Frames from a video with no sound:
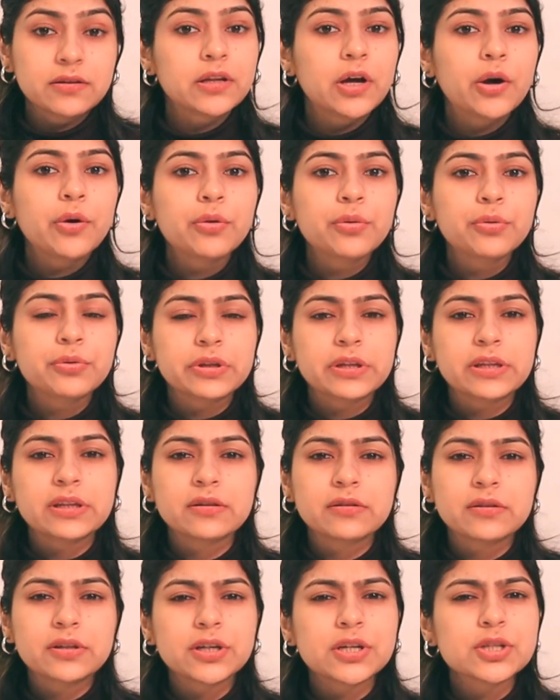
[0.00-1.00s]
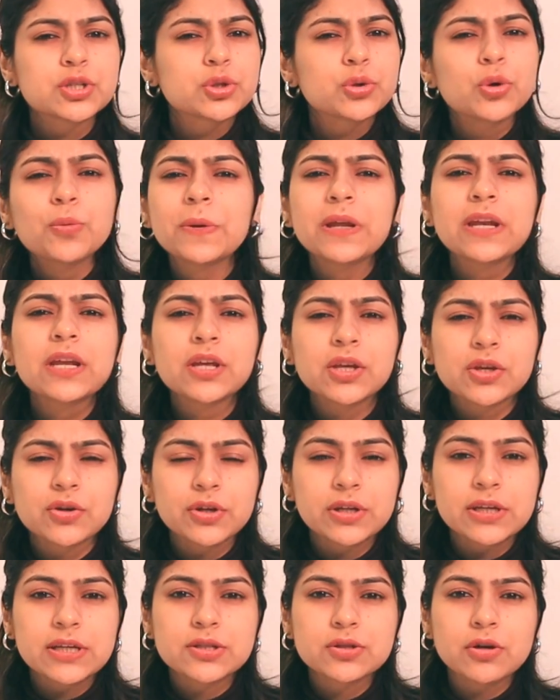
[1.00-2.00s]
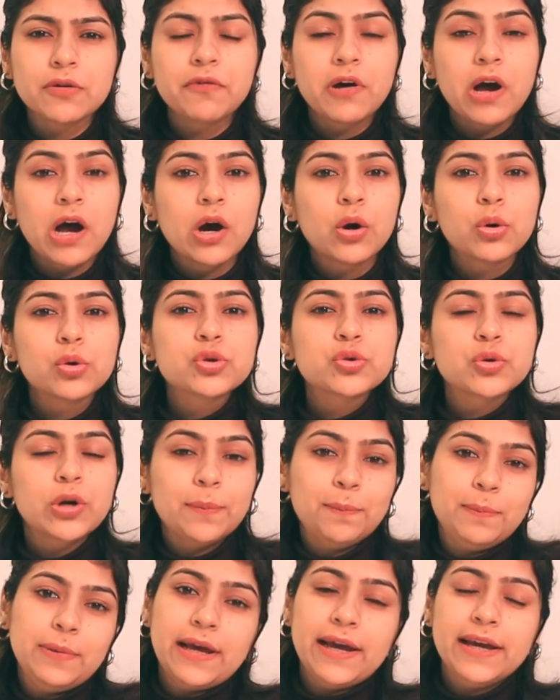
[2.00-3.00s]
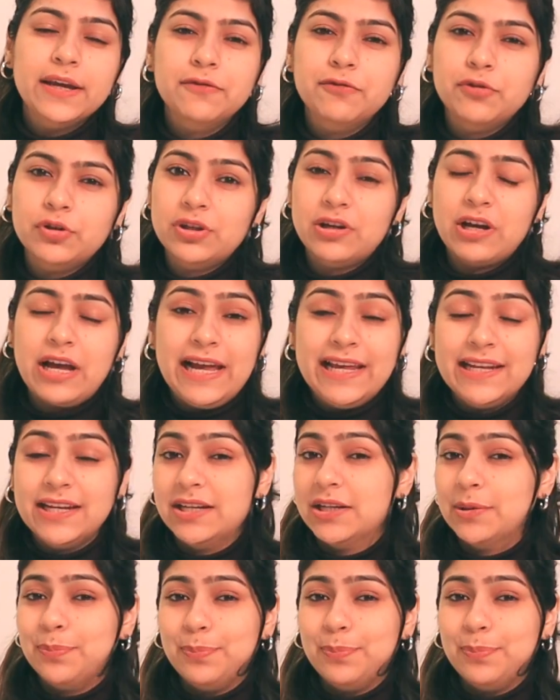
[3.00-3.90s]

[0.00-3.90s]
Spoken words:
Now, there are so many queries of how to apply for the Ireland